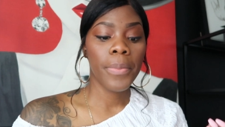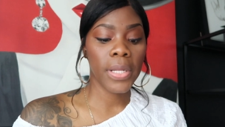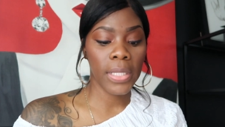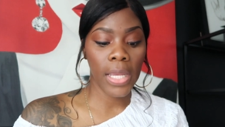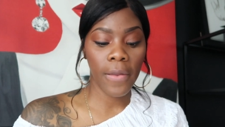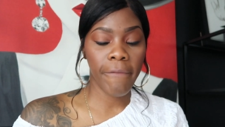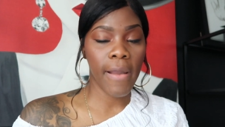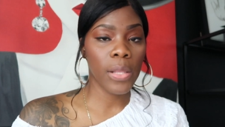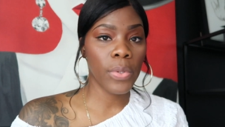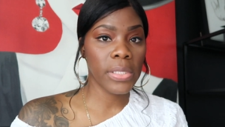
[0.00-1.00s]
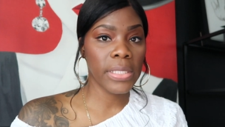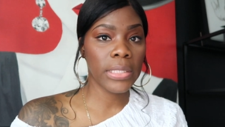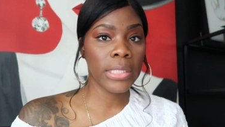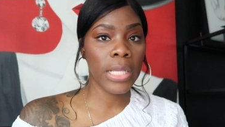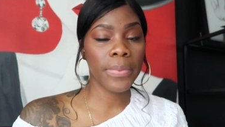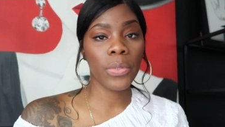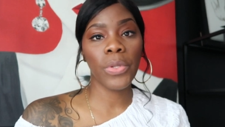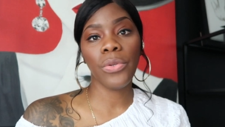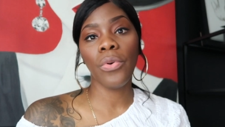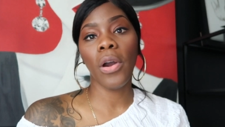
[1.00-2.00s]
But again, following these tips
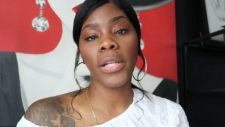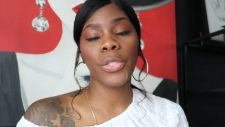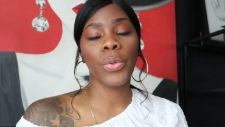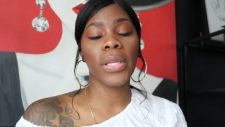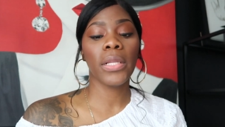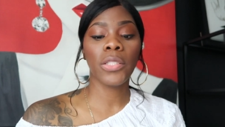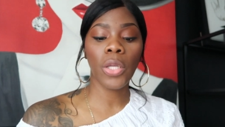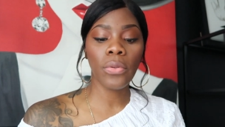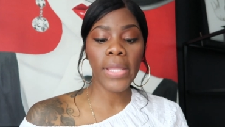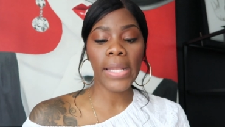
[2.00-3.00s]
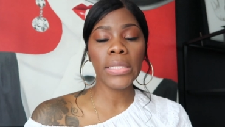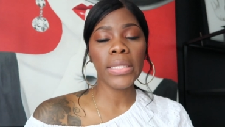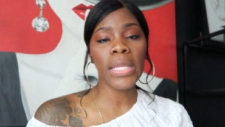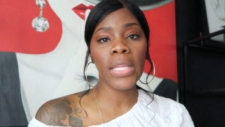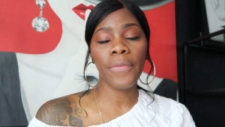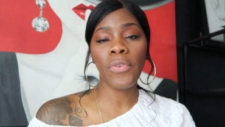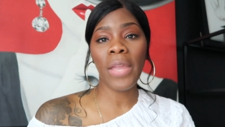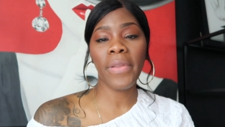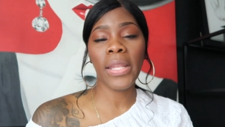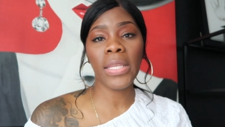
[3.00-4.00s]
when you are doing it. So that is it. If you
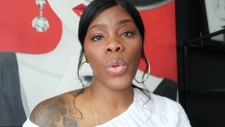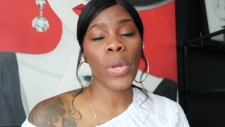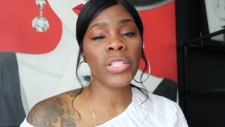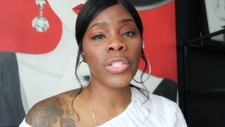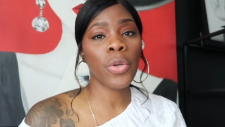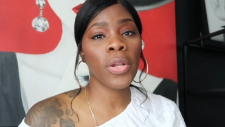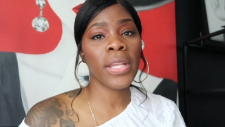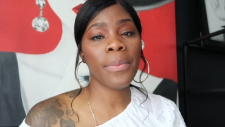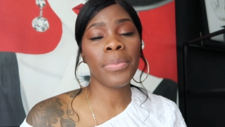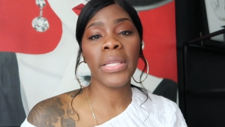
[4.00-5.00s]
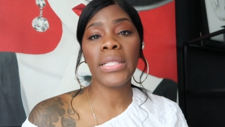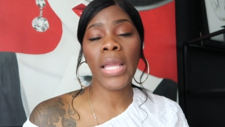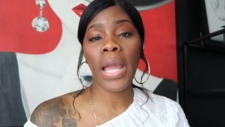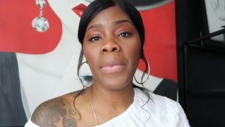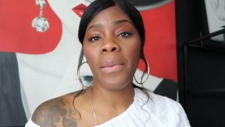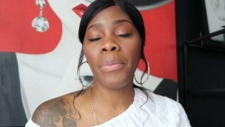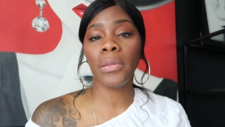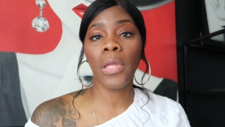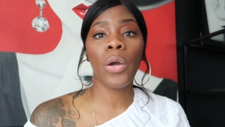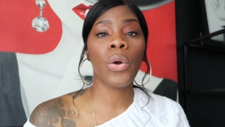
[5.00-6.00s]
have any questions on it, please comment
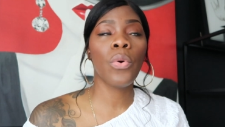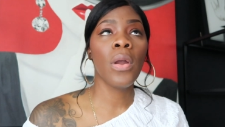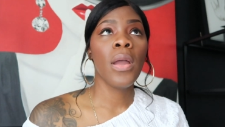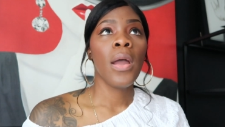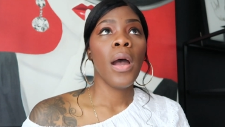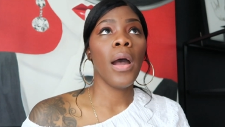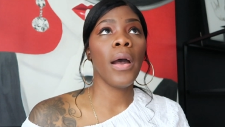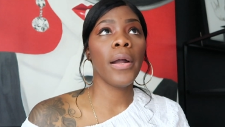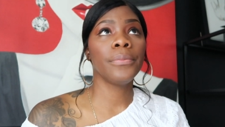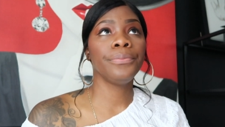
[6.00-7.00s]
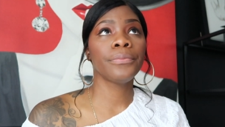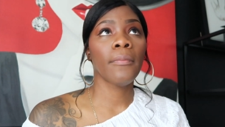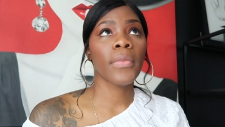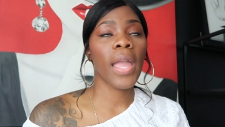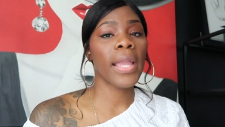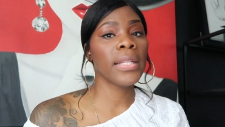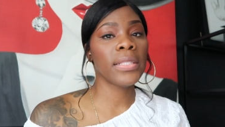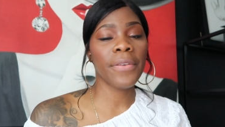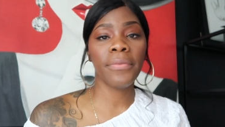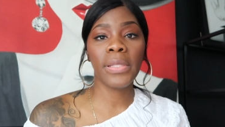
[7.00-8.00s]
below. Um, I can
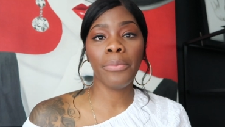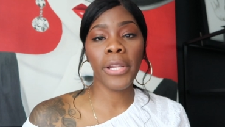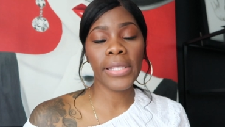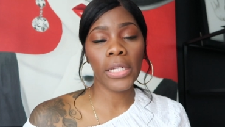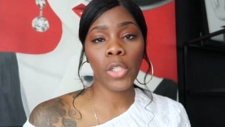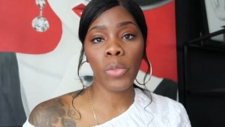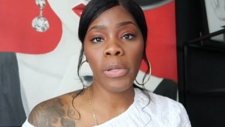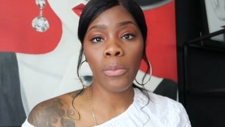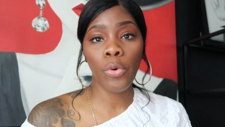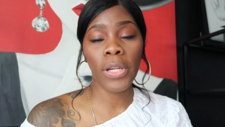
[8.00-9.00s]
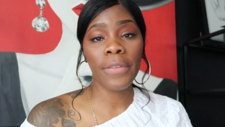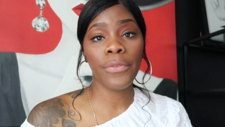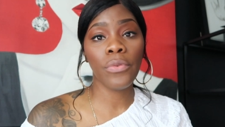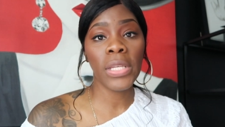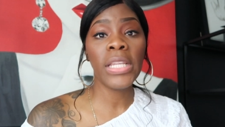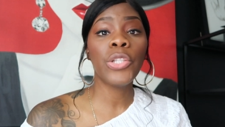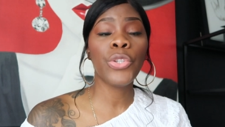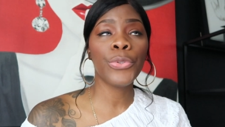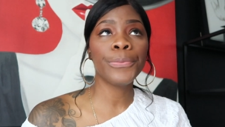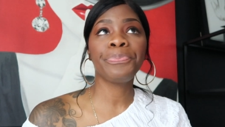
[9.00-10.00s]
definitely break down a little bit more if you need
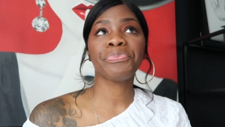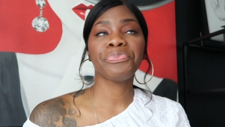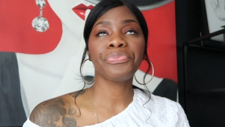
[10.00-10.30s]
to.